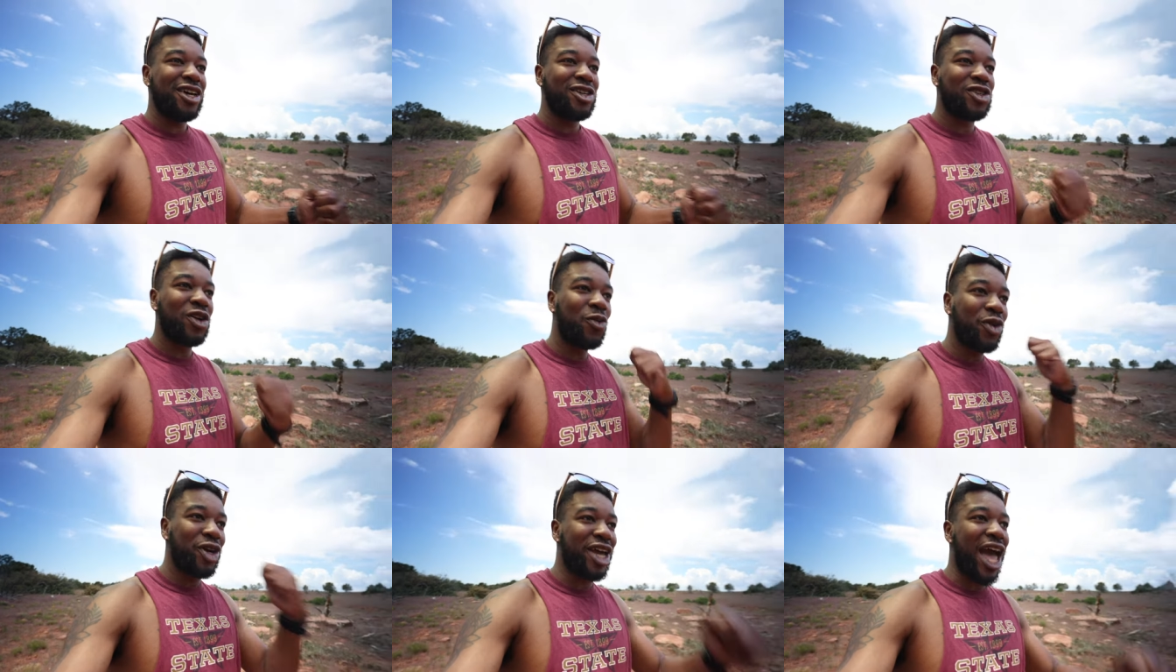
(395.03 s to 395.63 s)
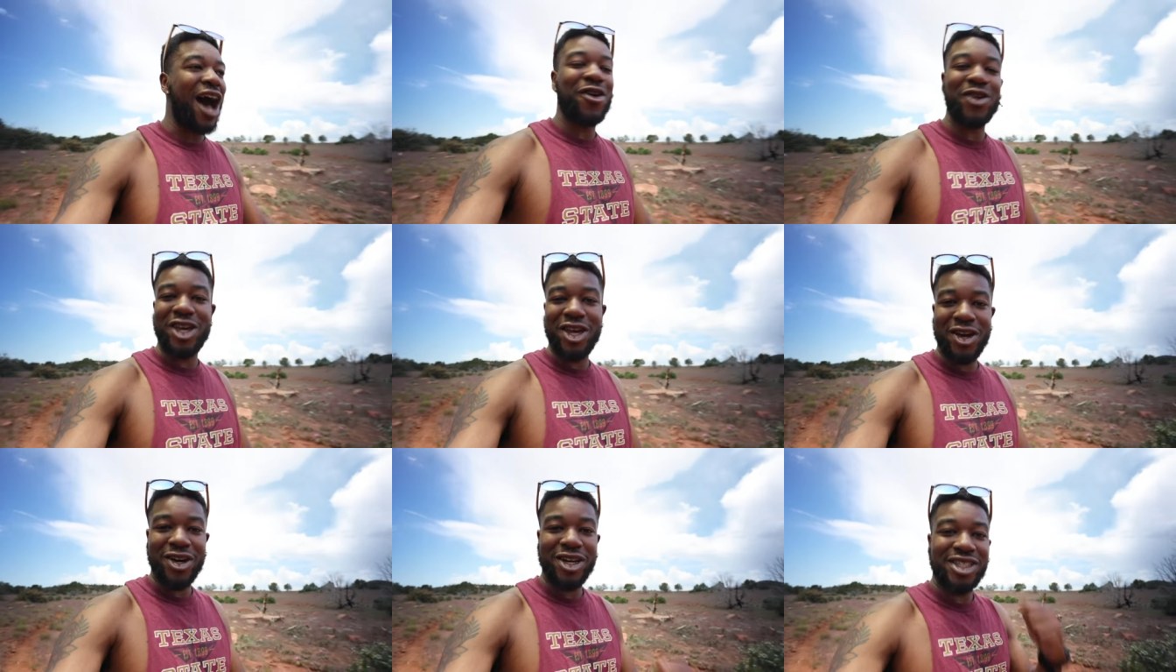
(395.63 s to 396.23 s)
So we're out
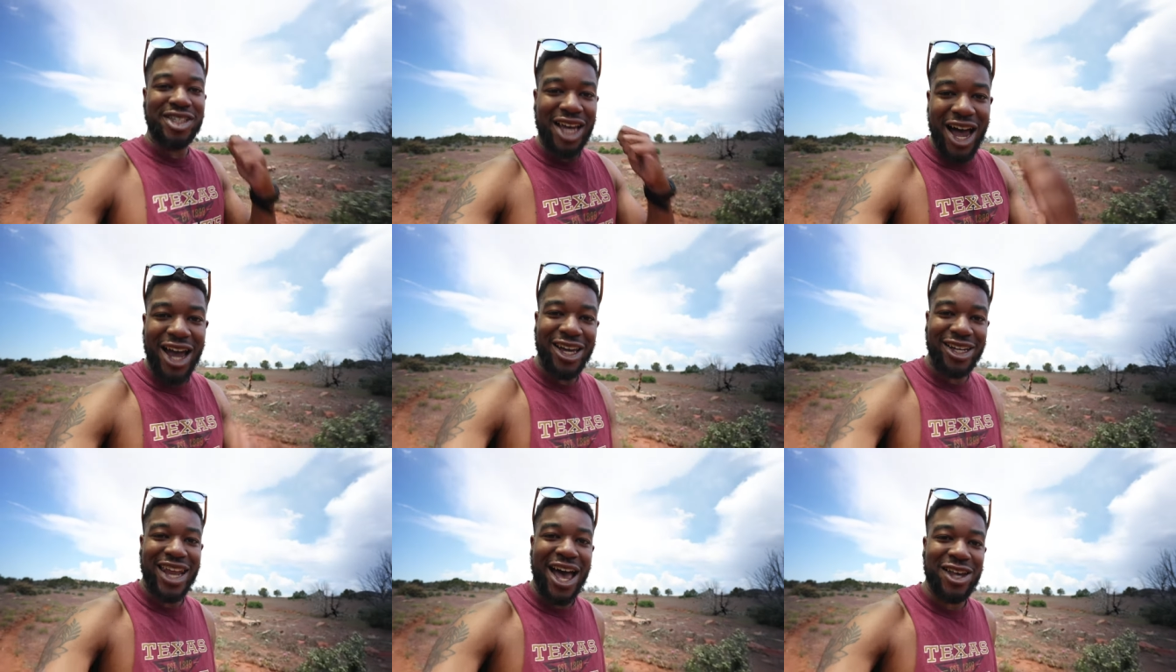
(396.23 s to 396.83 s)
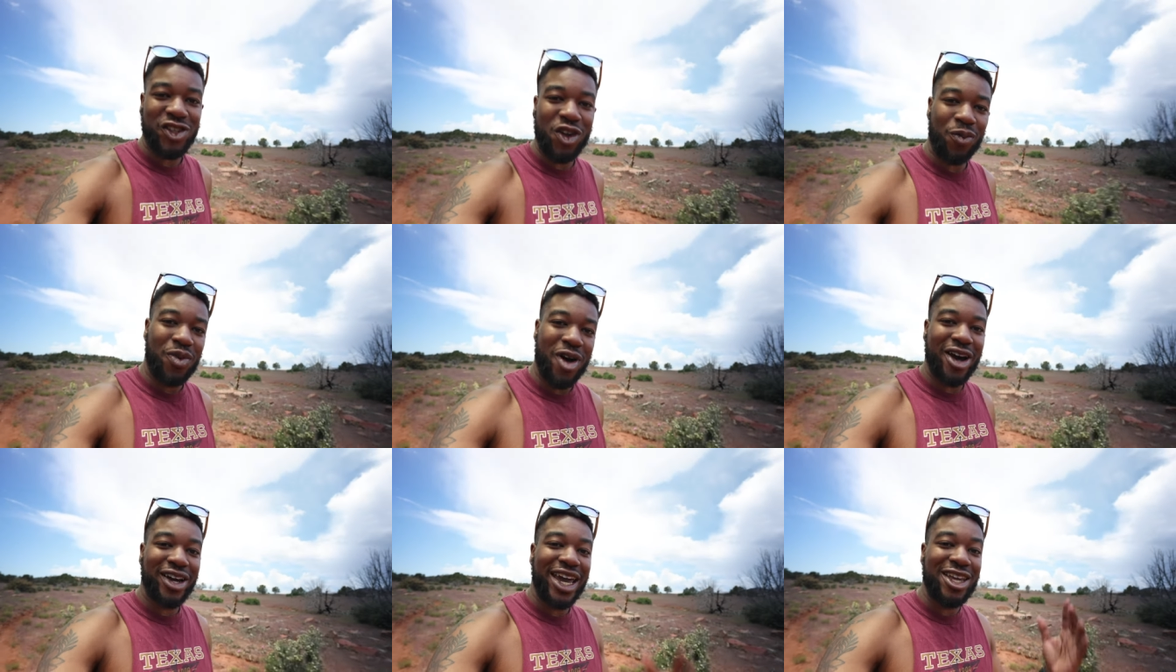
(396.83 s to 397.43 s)
here at Zion National
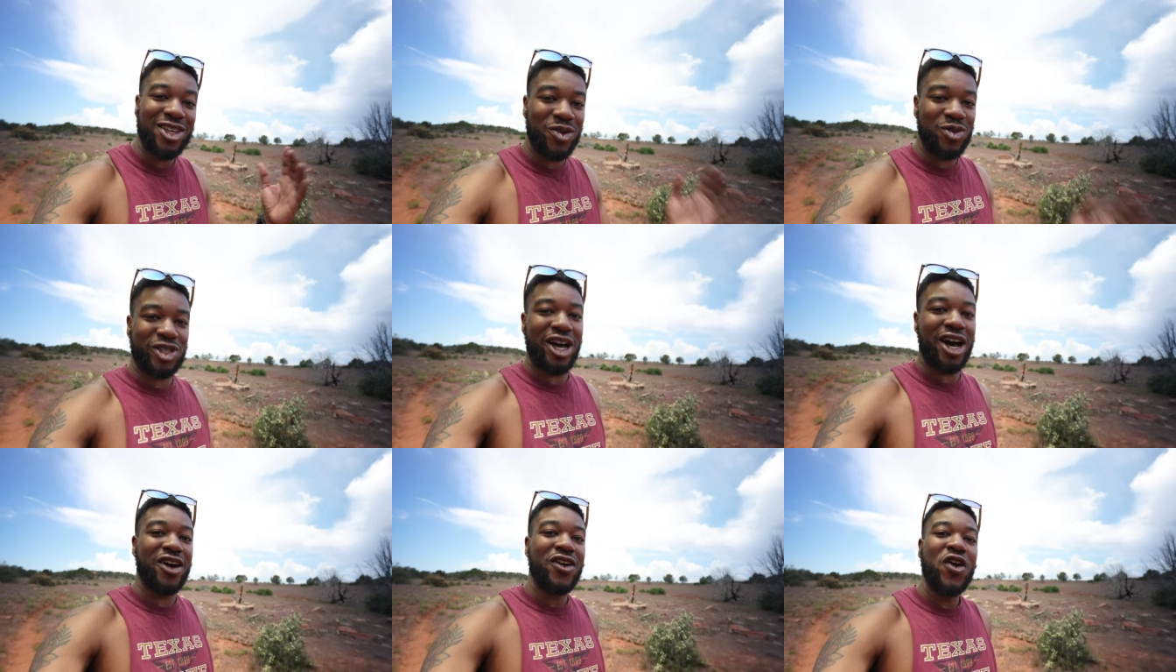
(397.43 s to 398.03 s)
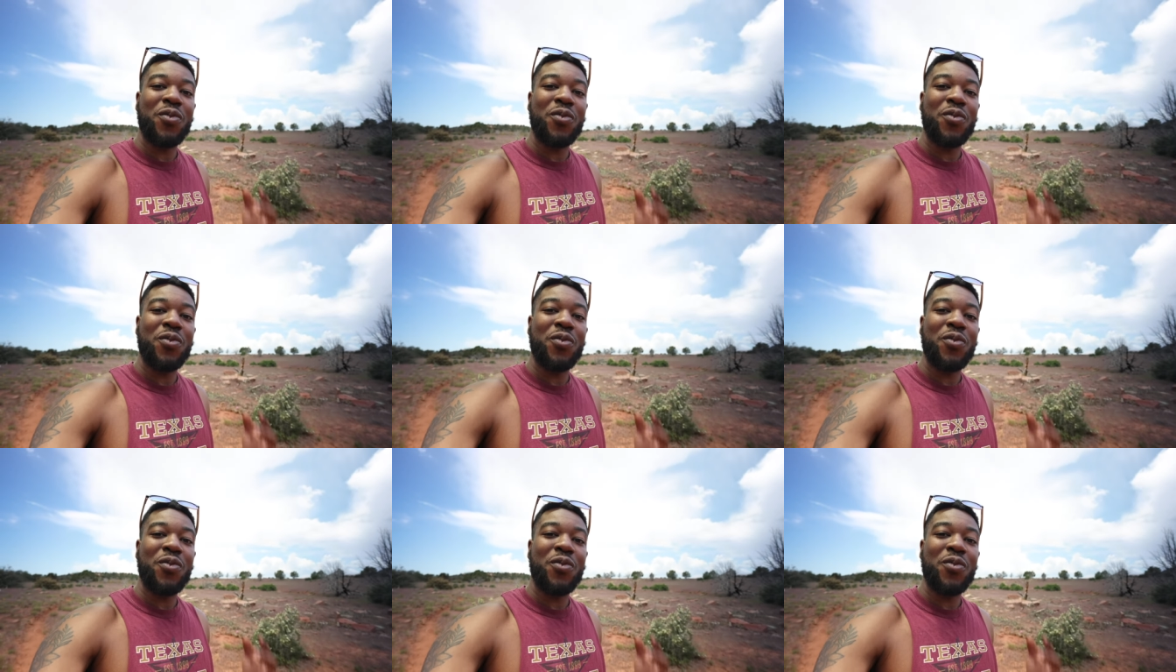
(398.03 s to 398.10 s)
Park in Utah.